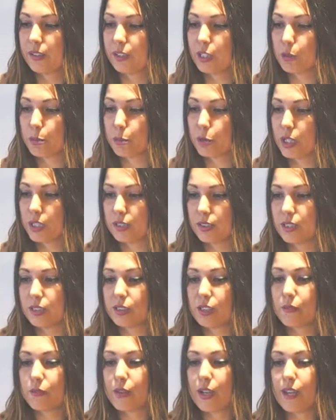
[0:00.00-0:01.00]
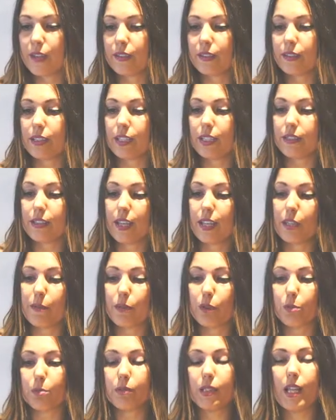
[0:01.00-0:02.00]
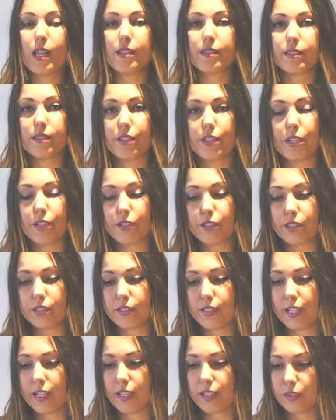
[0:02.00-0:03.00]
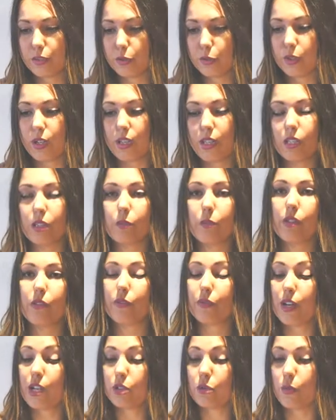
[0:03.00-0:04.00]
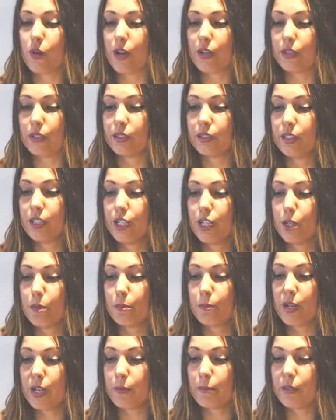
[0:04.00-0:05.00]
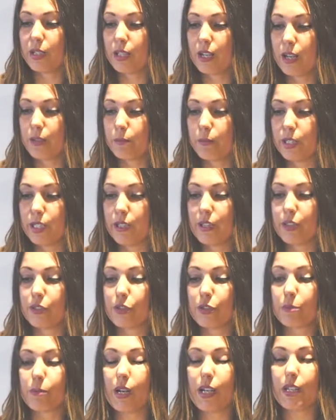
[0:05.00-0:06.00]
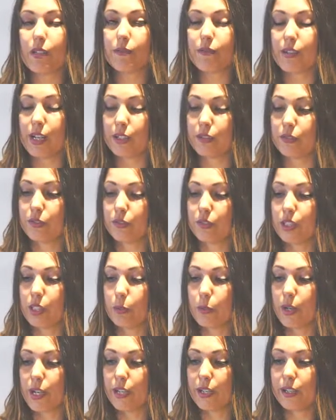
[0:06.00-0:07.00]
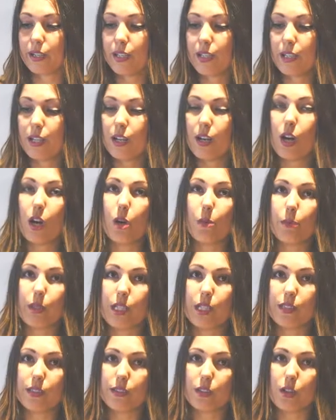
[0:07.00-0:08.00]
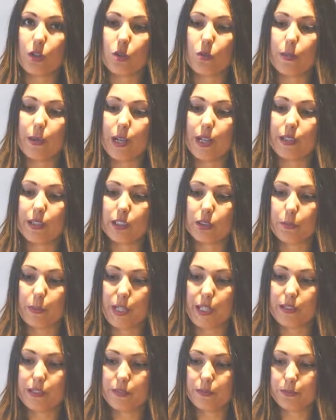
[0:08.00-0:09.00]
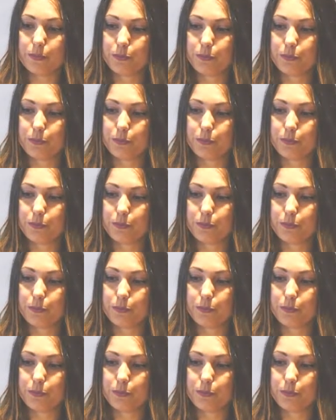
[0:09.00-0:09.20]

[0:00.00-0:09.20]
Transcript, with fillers: The presence of ed eh, these edible plants near the sites together with fresh water might be, have been a determining factor on the way hominins occupy the space.